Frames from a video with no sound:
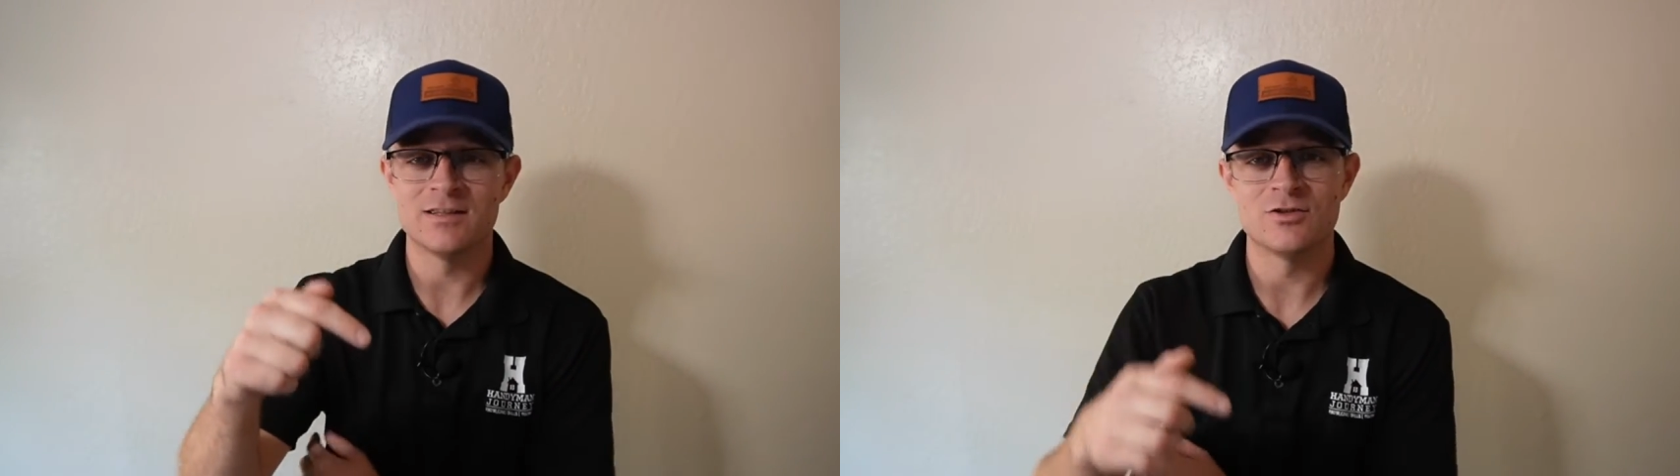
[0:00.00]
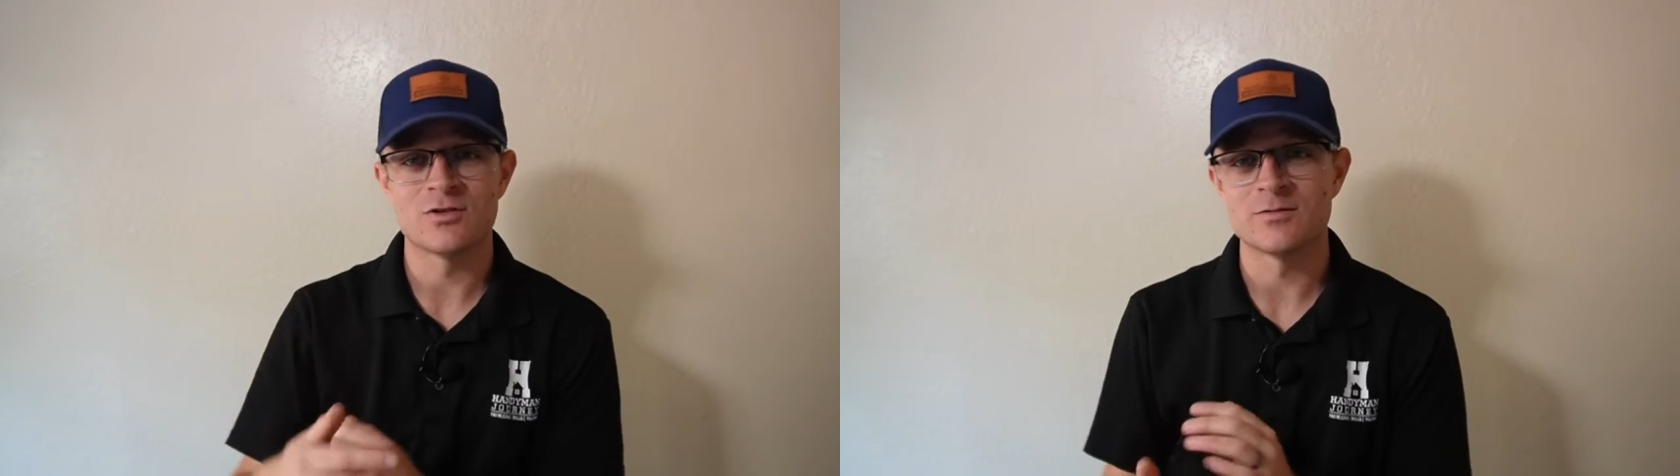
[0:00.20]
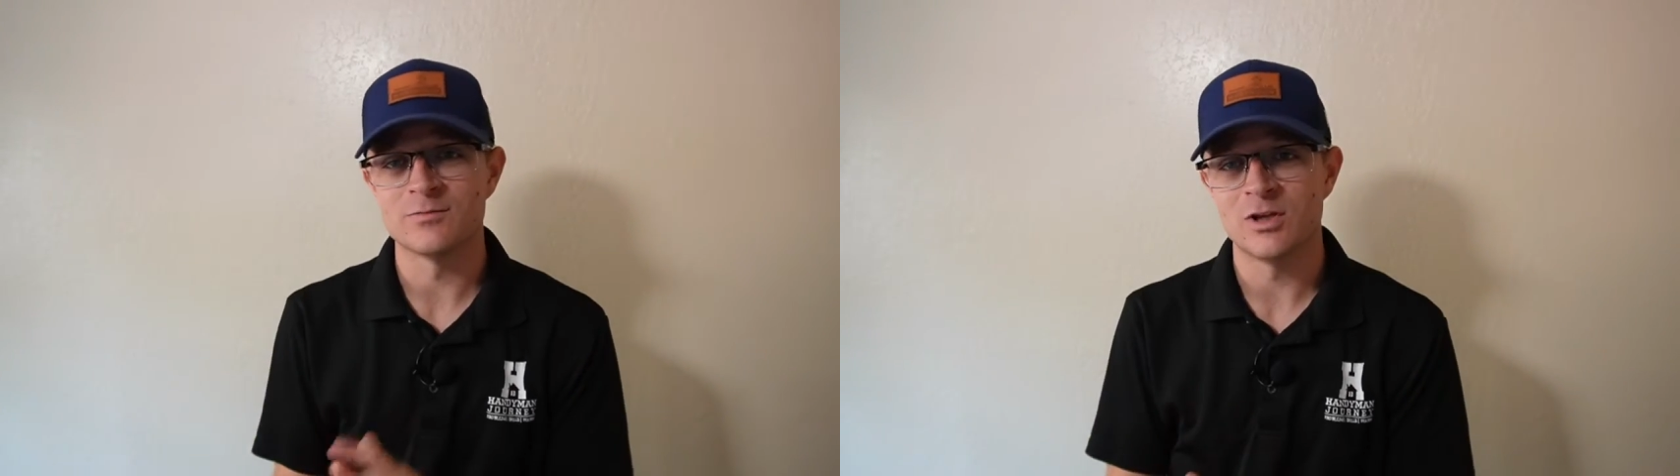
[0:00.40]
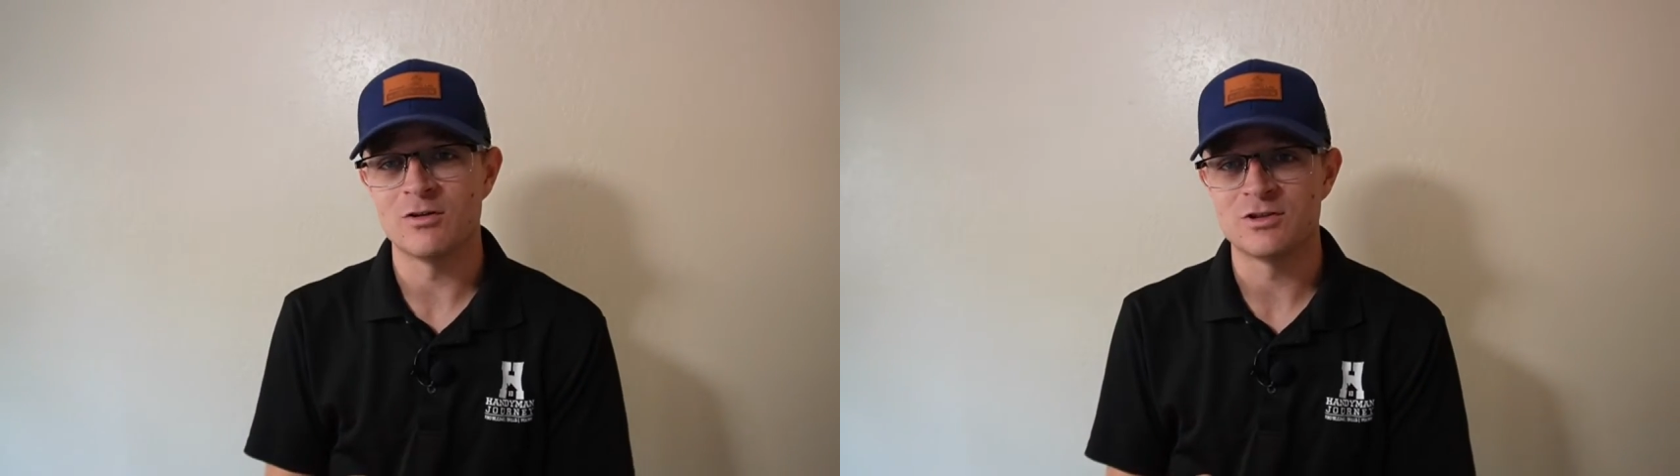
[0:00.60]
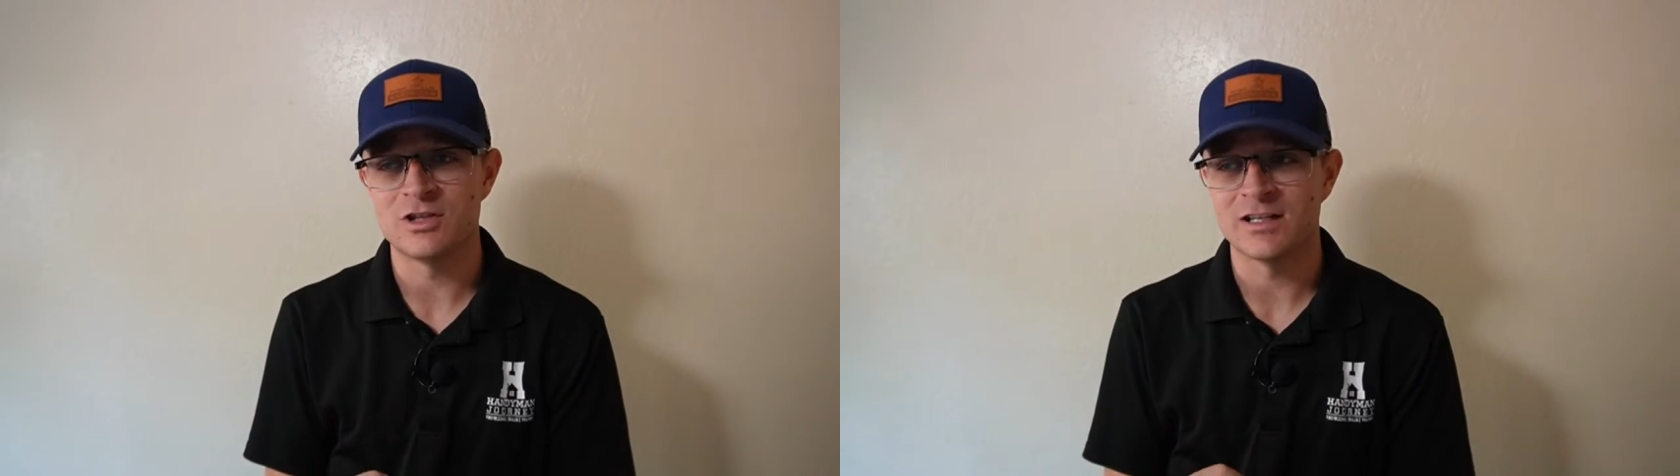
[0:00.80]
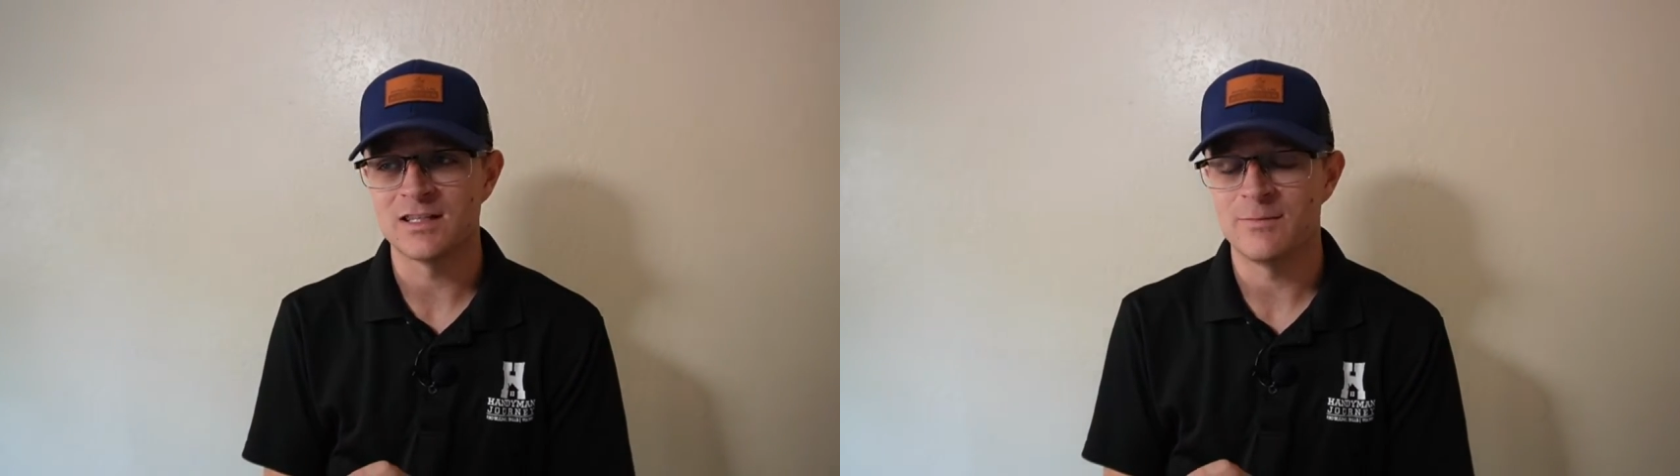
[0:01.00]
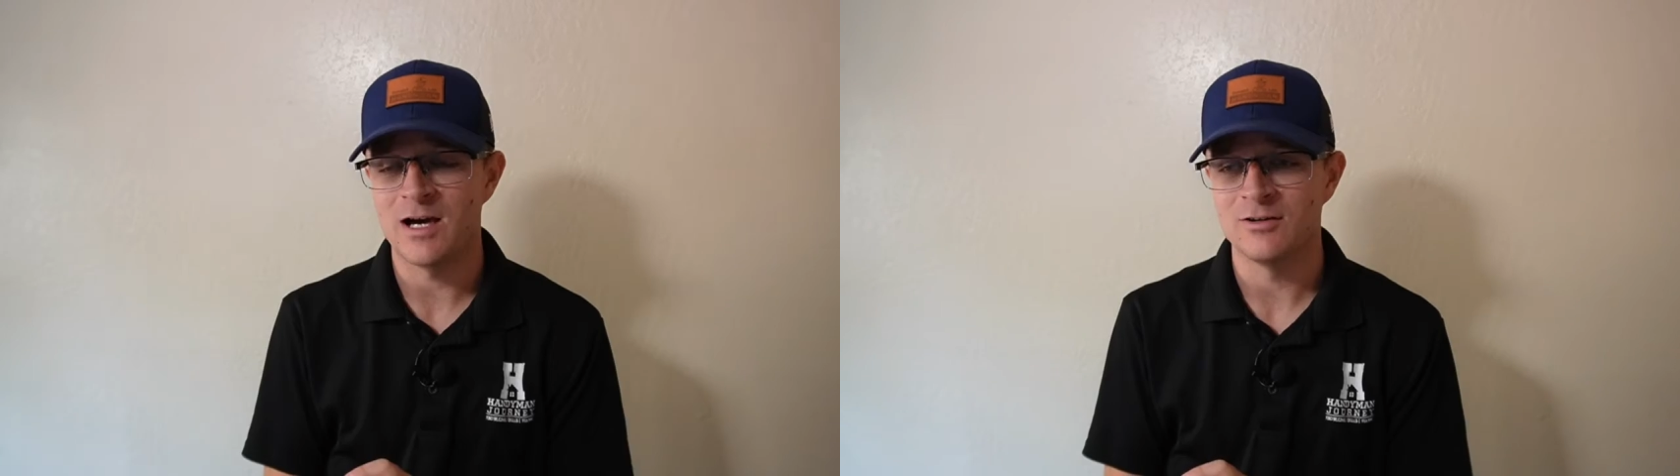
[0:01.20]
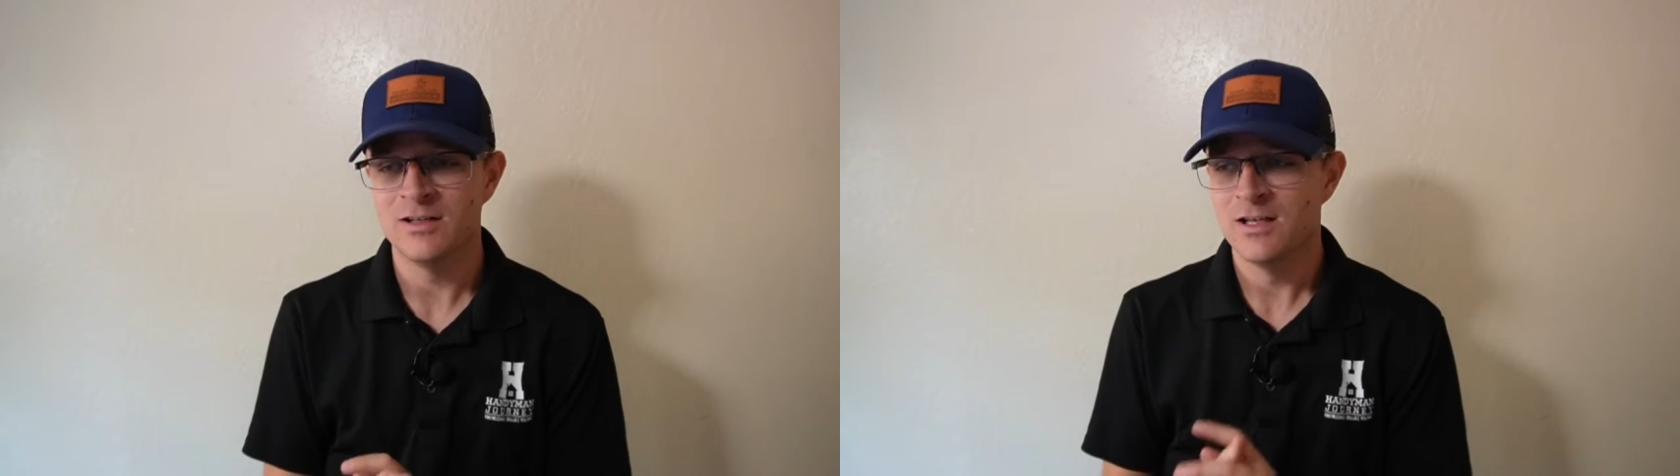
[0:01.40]
in the description below to check them
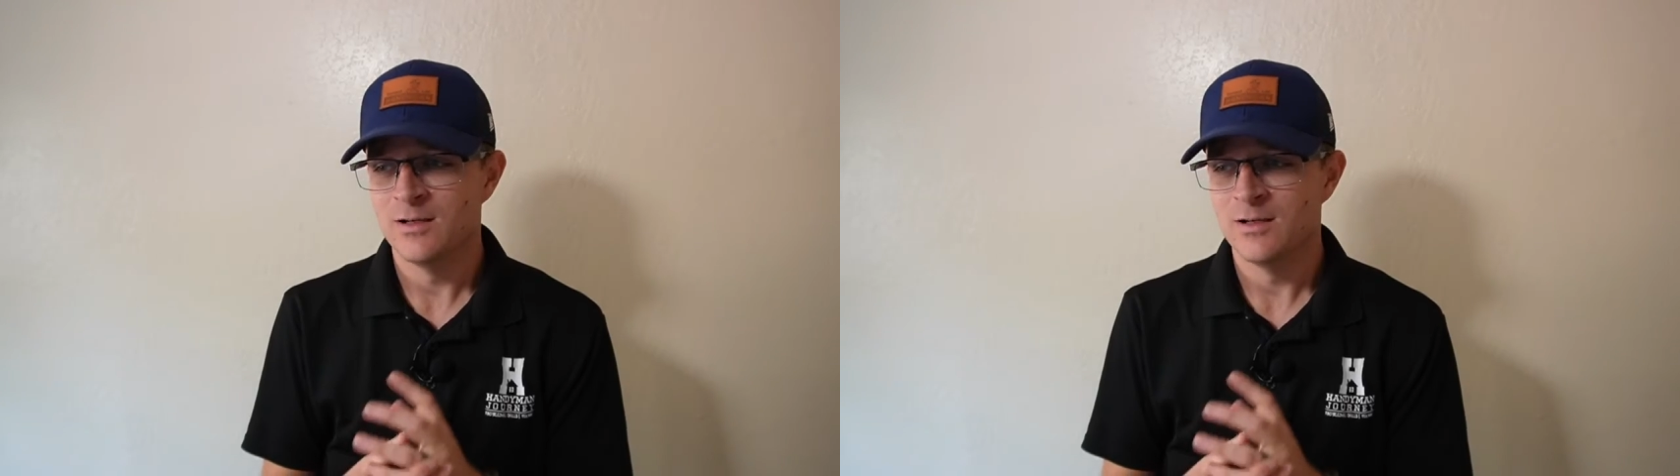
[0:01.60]
out.